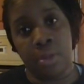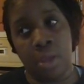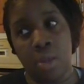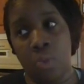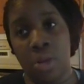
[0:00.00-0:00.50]

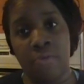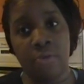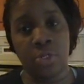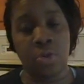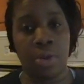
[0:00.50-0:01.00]
and when they're
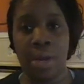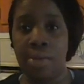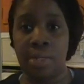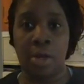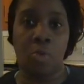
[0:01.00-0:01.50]
first starting
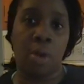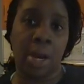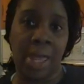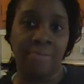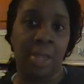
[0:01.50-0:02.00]
out, they don't
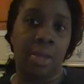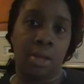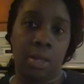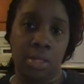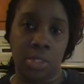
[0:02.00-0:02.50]
want to have that
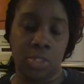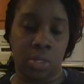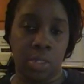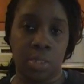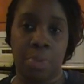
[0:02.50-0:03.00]

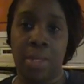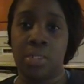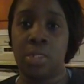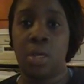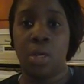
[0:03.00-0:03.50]
additional
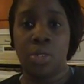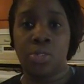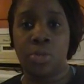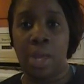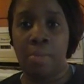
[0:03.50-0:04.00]
expense.
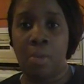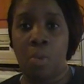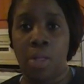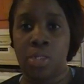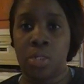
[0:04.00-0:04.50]
So they may
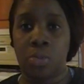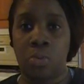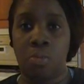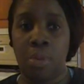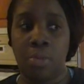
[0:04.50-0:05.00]
want
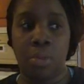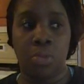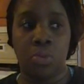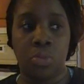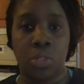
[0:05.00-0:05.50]
to maybe
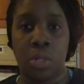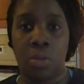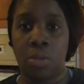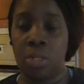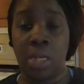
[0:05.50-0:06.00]
use
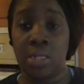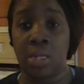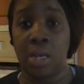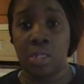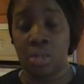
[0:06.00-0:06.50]
things
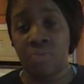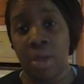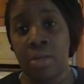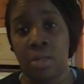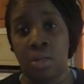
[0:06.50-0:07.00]
that they can just
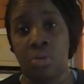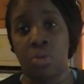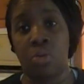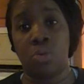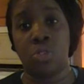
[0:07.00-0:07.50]
find in their
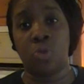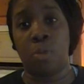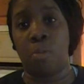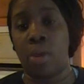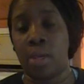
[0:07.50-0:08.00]
local
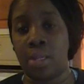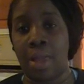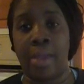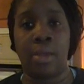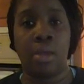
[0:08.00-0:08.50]
supermarket,
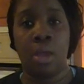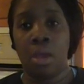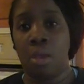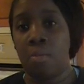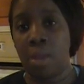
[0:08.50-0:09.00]
like
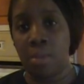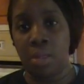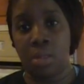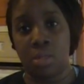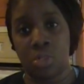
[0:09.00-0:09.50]

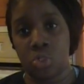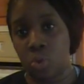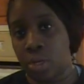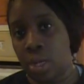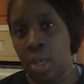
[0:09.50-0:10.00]
maybe the
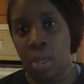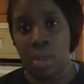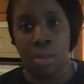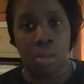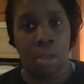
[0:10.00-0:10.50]
shortening
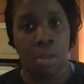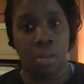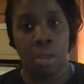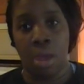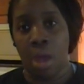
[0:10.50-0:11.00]

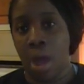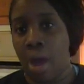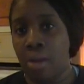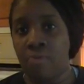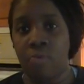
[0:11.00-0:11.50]
and
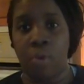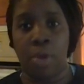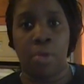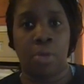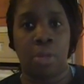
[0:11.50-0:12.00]
olive
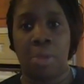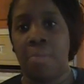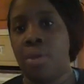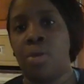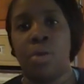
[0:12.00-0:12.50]
oil and
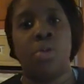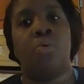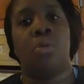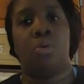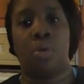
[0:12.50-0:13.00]
maybe a
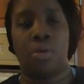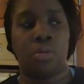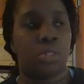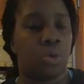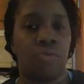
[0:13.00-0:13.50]
canola oil.
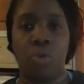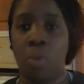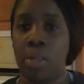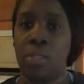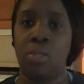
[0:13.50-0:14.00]
So if you
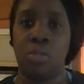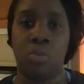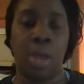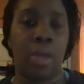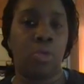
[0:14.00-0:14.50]
wanted to
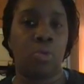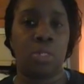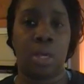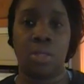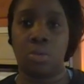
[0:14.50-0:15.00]
do that, you
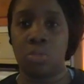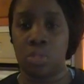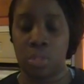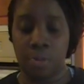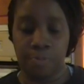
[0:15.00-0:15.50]
would take
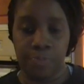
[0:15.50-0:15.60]
those